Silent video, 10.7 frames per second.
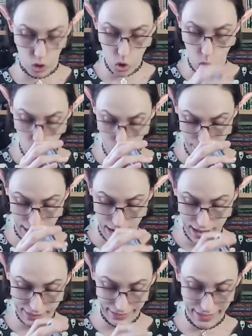Oh my
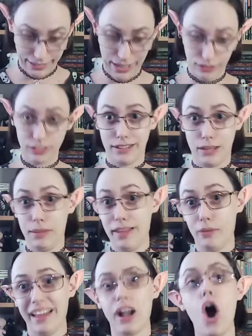godly, I yelled at them and they
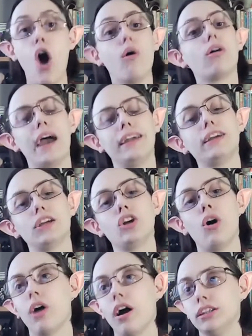were like, oh okay, here you
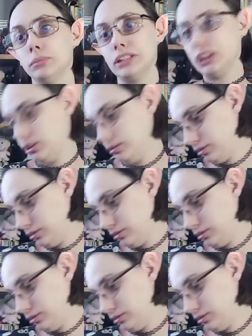go, card bitch.